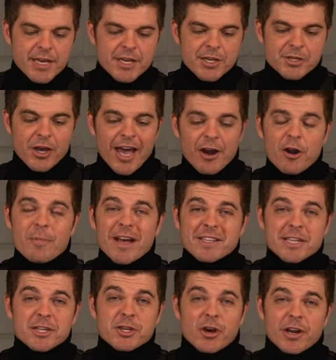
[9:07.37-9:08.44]
So
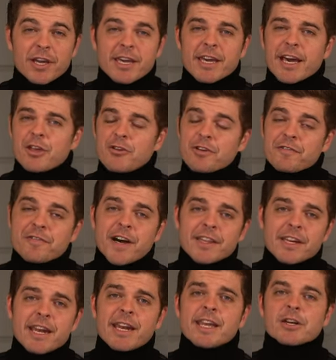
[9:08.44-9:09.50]
aromatic tonic, uh, you can find
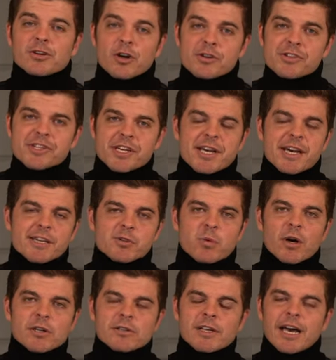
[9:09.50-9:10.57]
at any grocer as
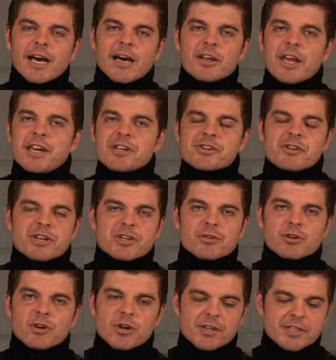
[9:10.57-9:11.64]
well, uh, any traditional
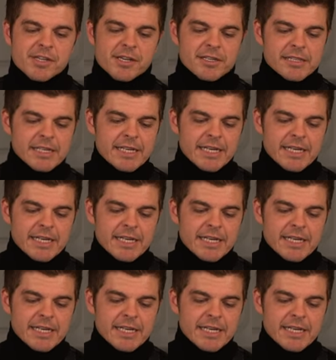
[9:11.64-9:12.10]
grocer,